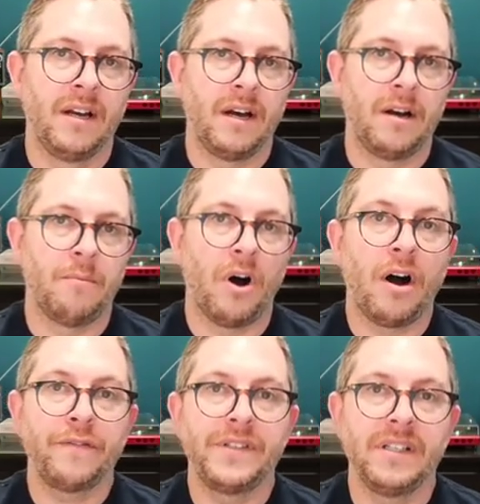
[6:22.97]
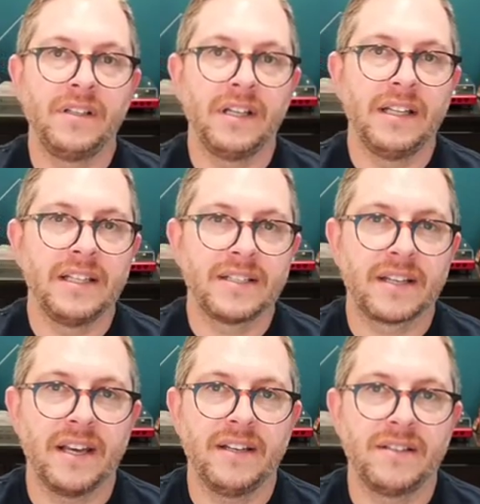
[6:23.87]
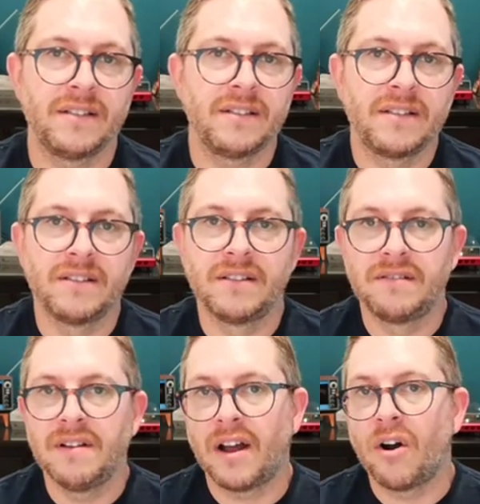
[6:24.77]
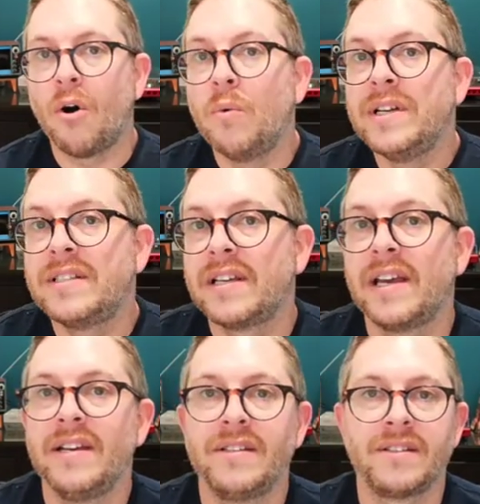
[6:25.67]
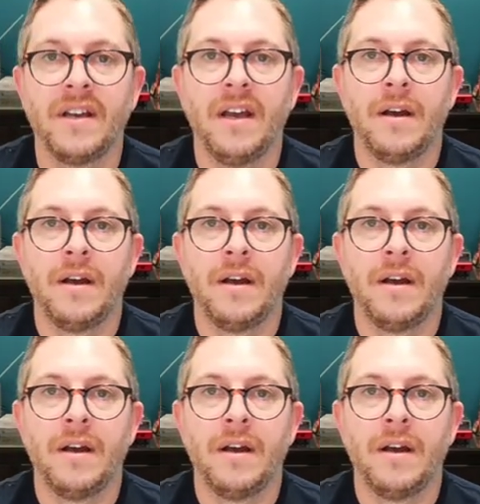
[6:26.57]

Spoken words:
Often in this case, this is not always the case,